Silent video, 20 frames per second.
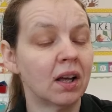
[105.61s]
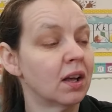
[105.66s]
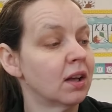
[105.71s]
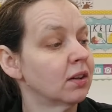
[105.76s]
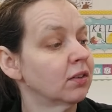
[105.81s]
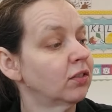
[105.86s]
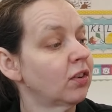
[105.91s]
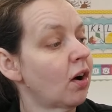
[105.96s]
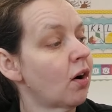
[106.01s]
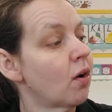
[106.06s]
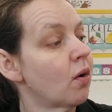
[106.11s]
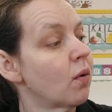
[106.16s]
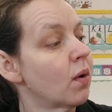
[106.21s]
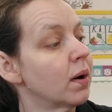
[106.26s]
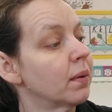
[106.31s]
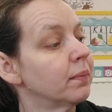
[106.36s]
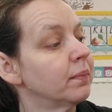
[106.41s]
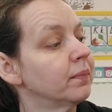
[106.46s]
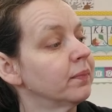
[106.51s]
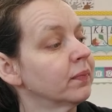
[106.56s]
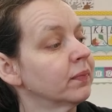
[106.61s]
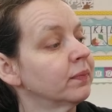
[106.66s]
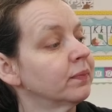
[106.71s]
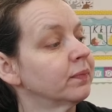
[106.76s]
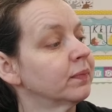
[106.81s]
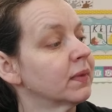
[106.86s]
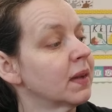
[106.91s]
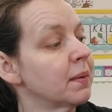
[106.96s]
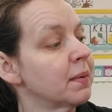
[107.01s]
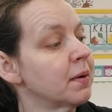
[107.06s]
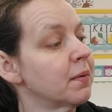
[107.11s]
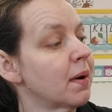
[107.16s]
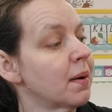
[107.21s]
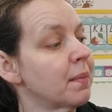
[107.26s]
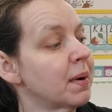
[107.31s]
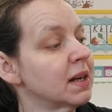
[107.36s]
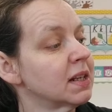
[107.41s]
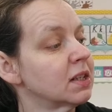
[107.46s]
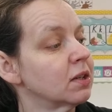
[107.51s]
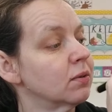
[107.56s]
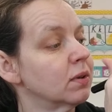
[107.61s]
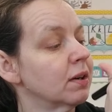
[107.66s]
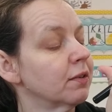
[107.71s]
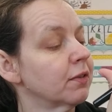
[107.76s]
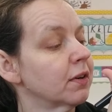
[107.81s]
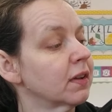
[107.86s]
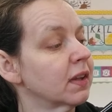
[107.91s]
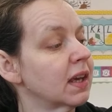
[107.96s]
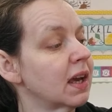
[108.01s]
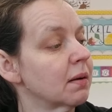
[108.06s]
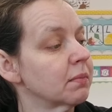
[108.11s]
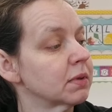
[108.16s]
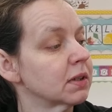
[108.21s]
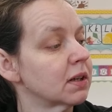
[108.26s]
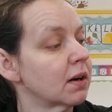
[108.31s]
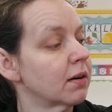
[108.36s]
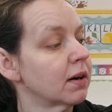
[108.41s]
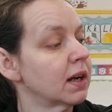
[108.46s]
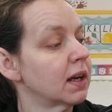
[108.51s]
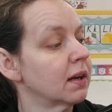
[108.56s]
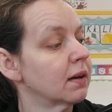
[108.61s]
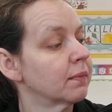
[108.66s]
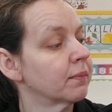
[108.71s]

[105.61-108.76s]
So let me write my 2 differently. I'm sorry.